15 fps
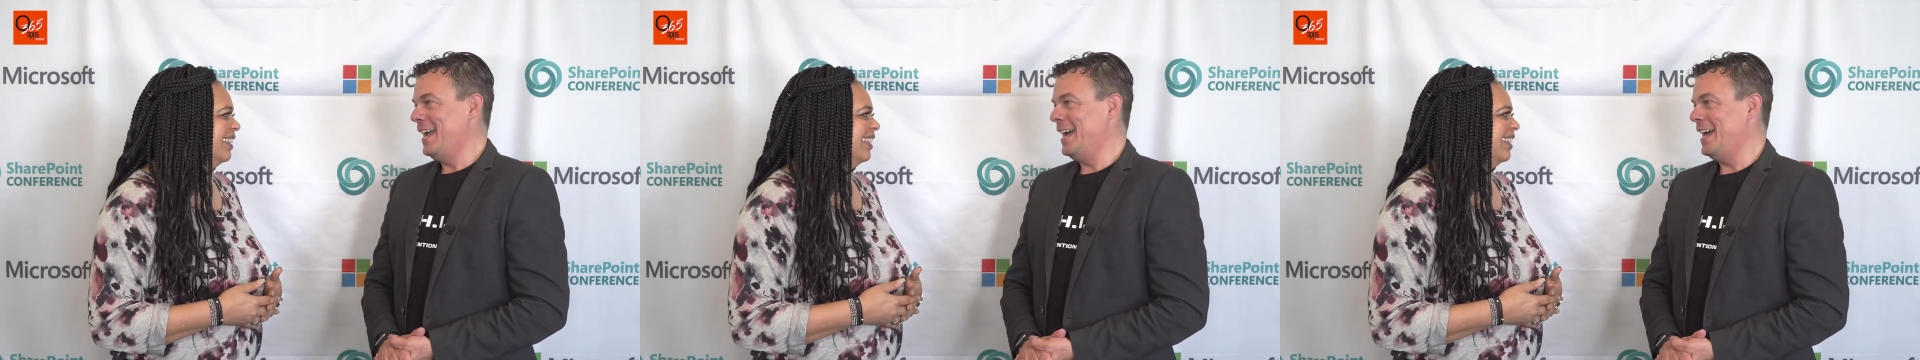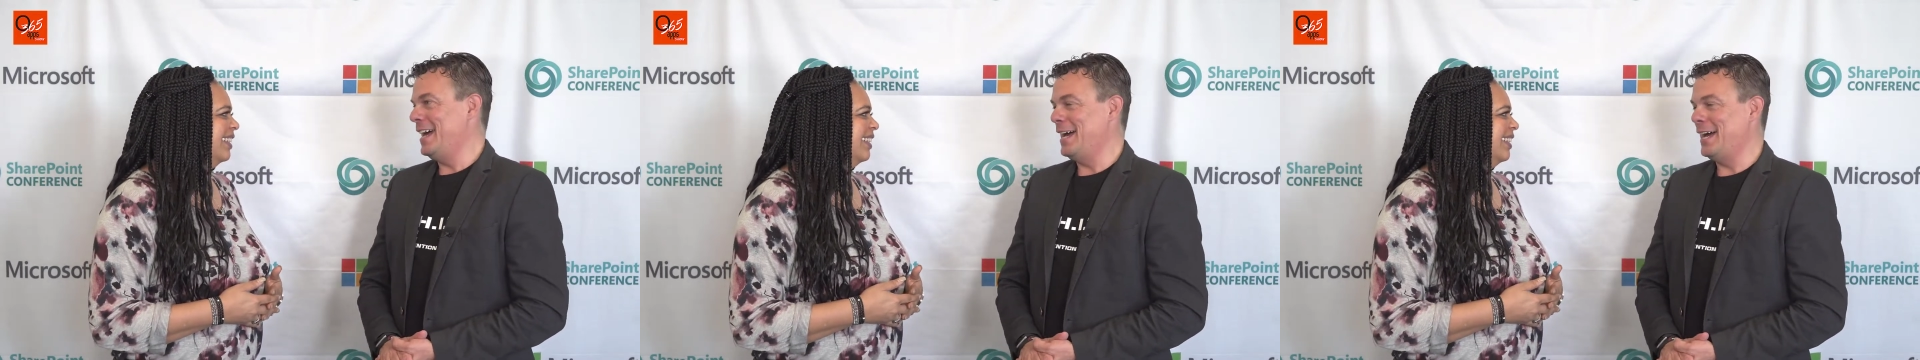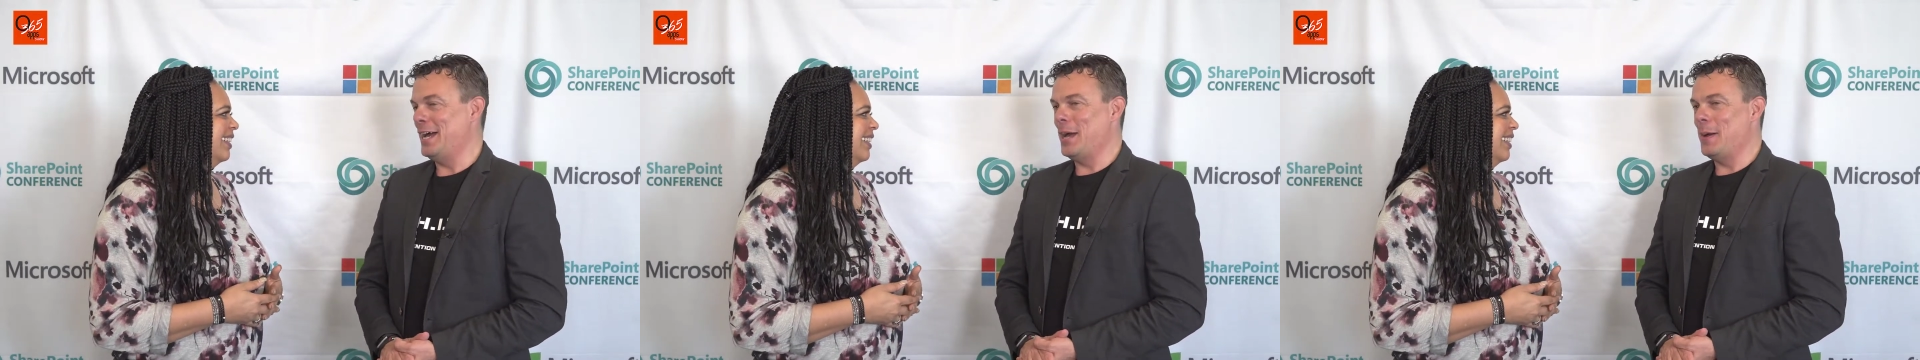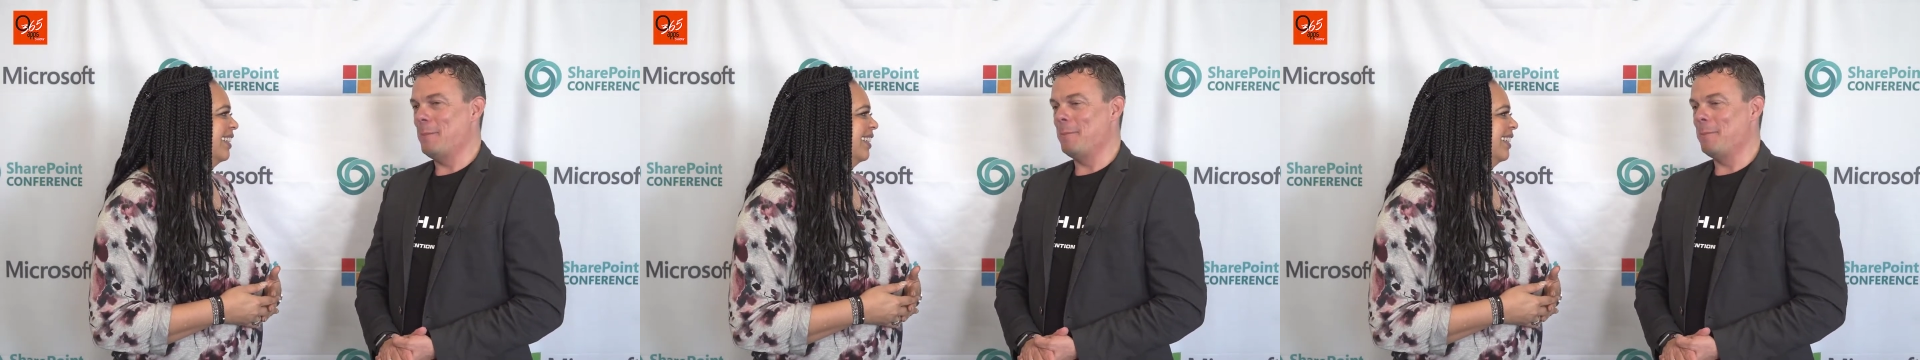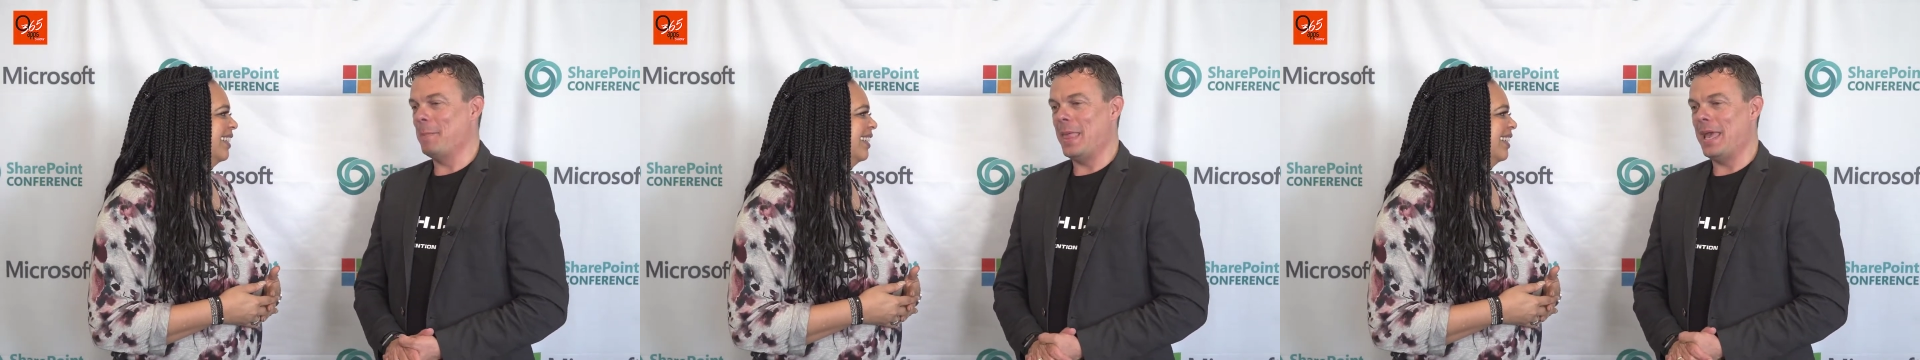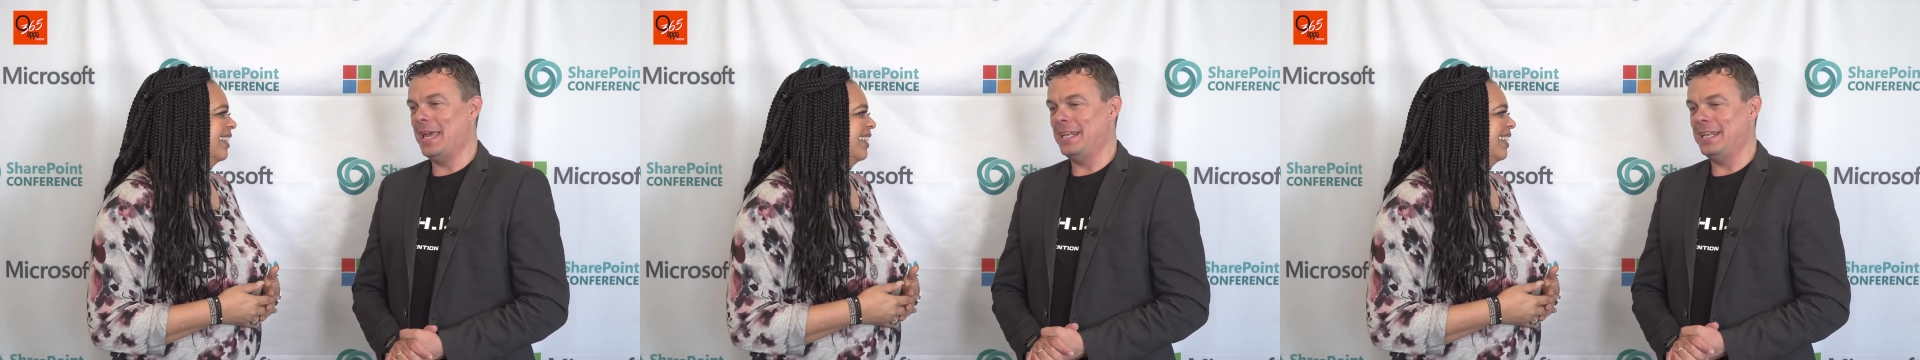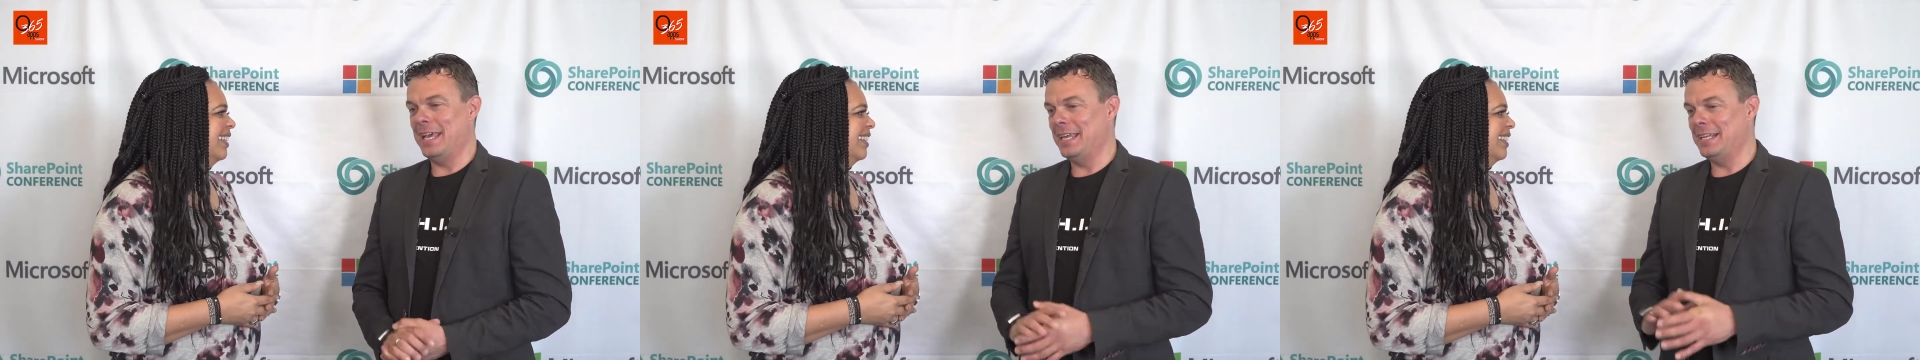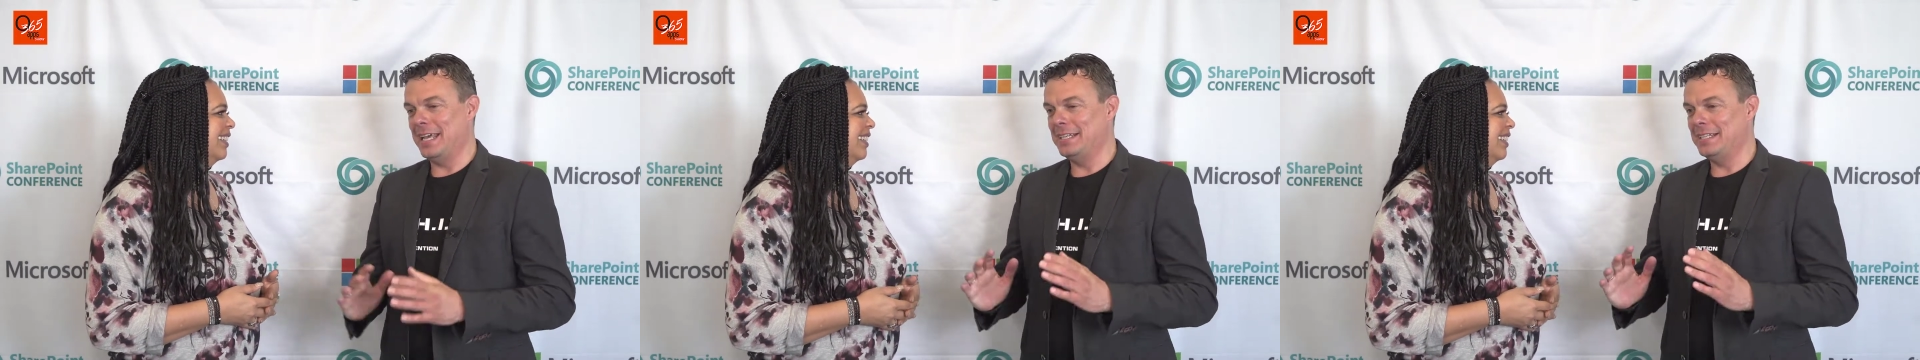
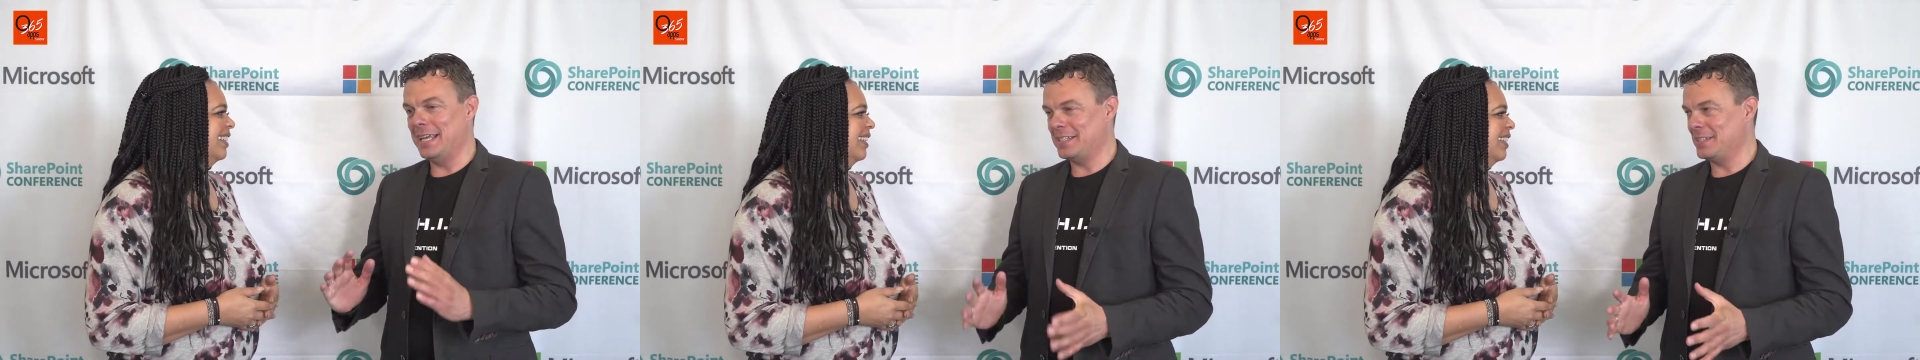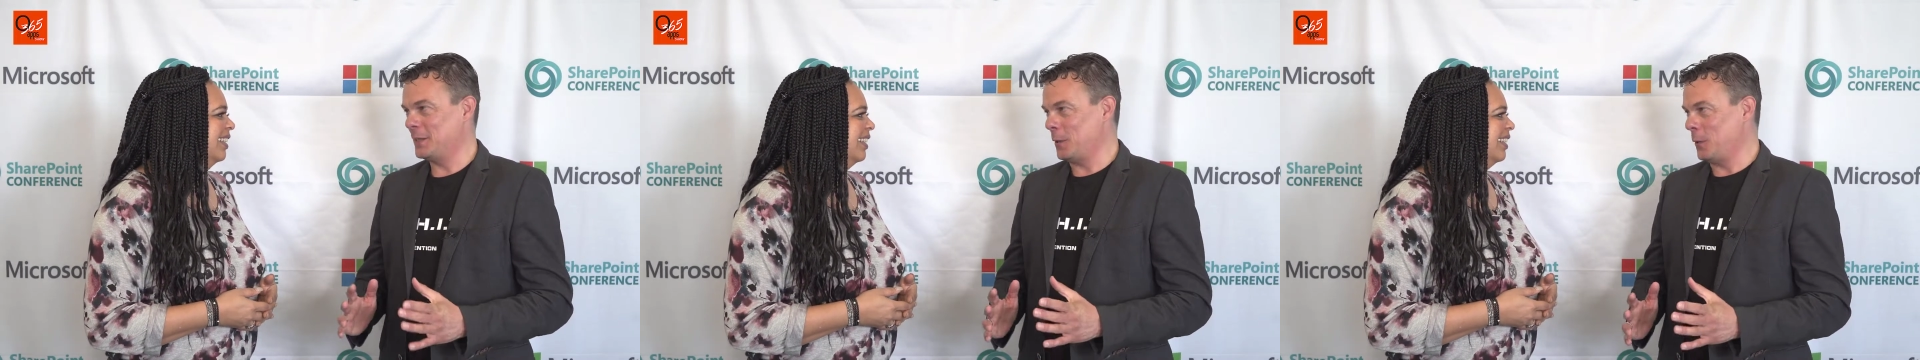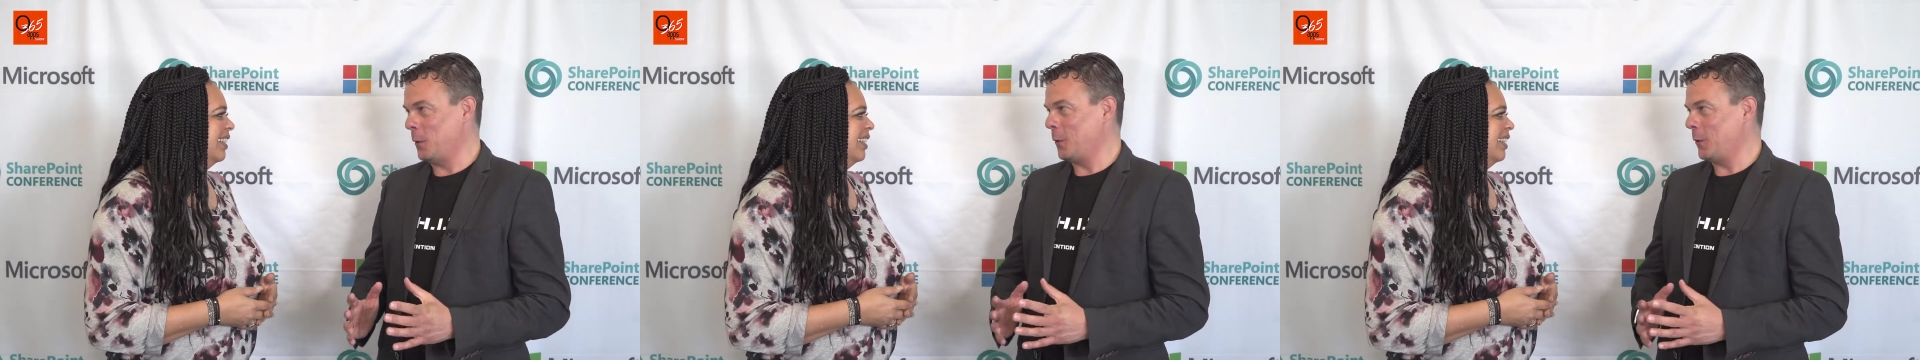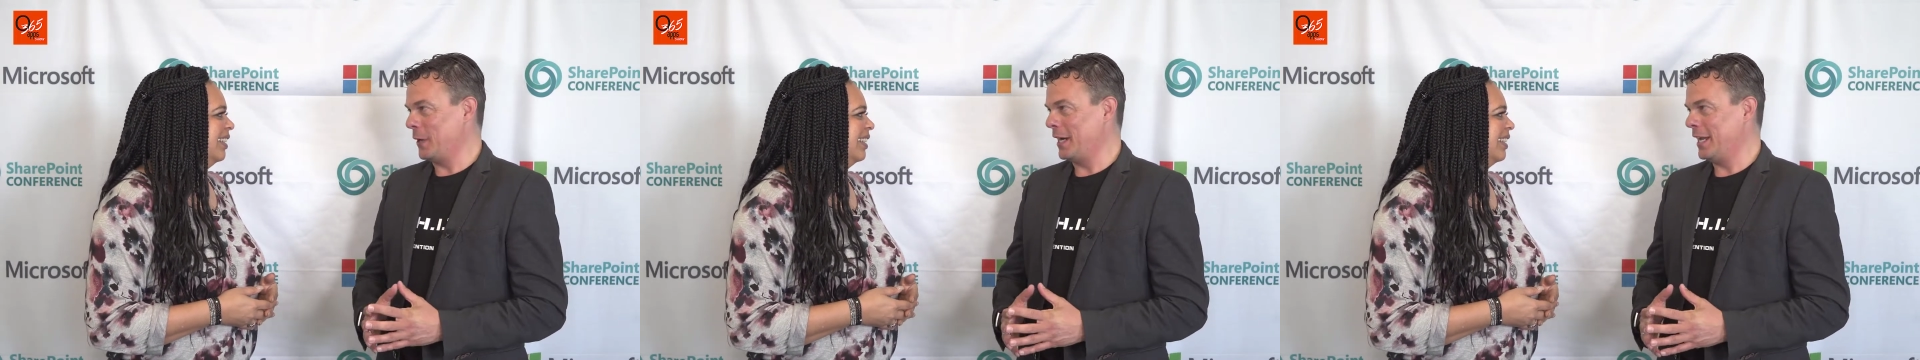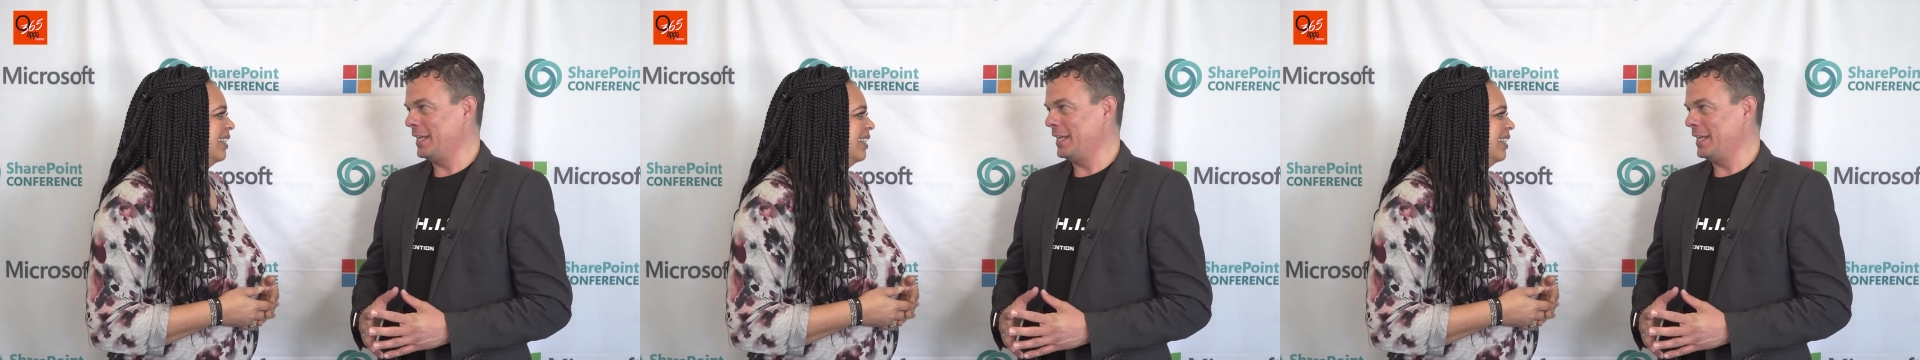and that's the core.